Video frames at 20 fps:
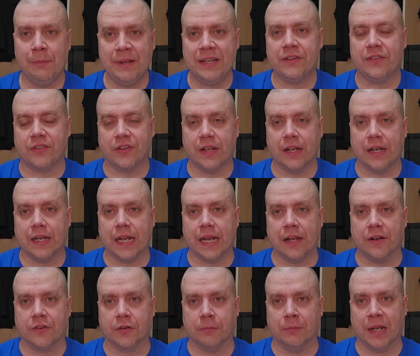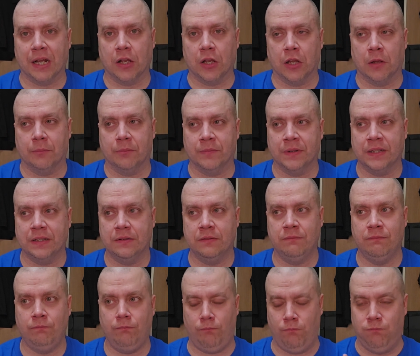being said, Antebellum
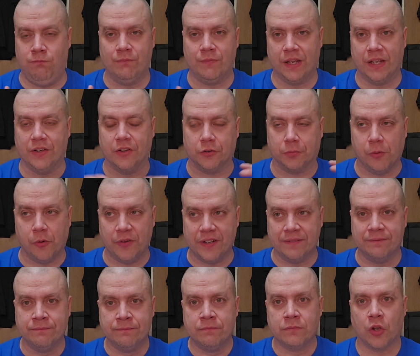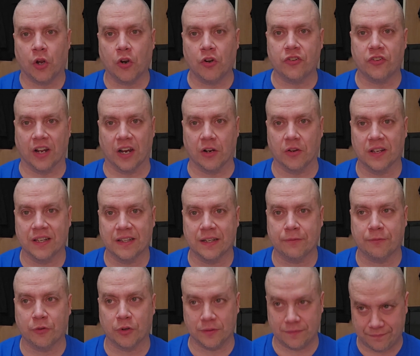and this movie are entirely
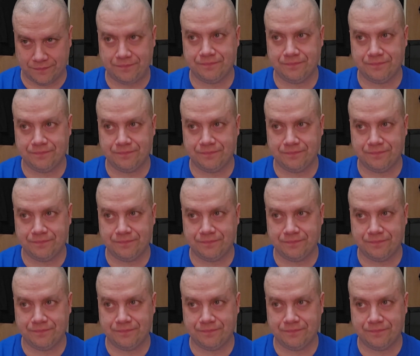different.